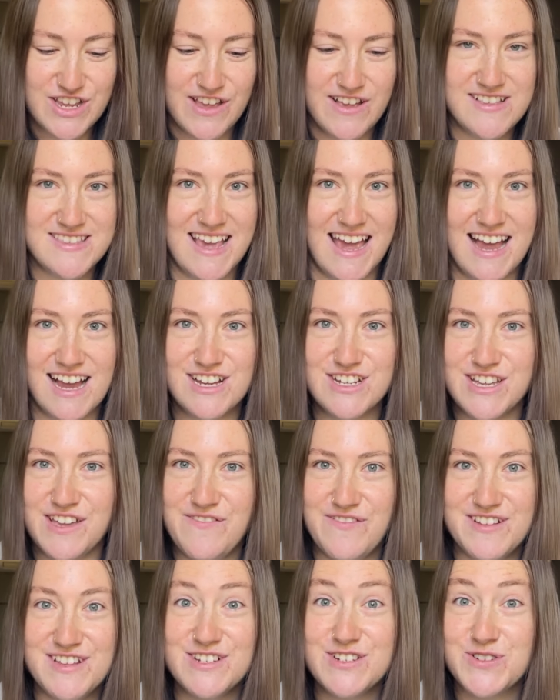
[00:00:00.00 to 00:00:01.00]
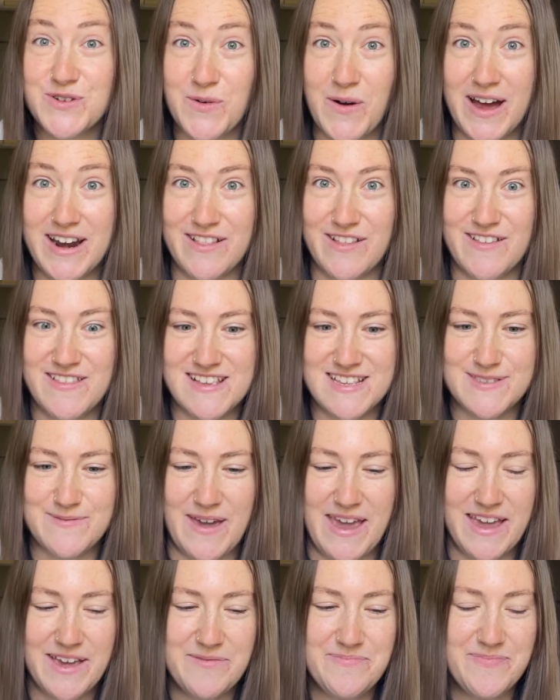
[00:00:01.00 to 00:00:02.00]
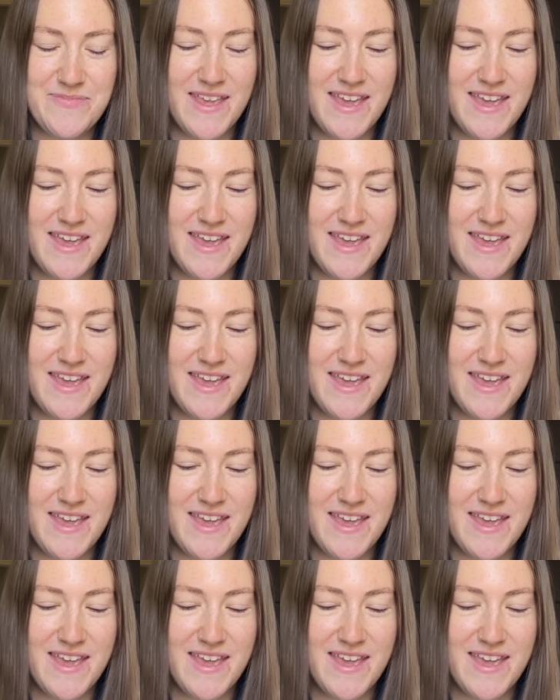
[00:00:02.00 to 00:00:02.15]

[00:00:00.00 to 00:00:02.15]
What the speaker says: because I actually finished quite a lot this week.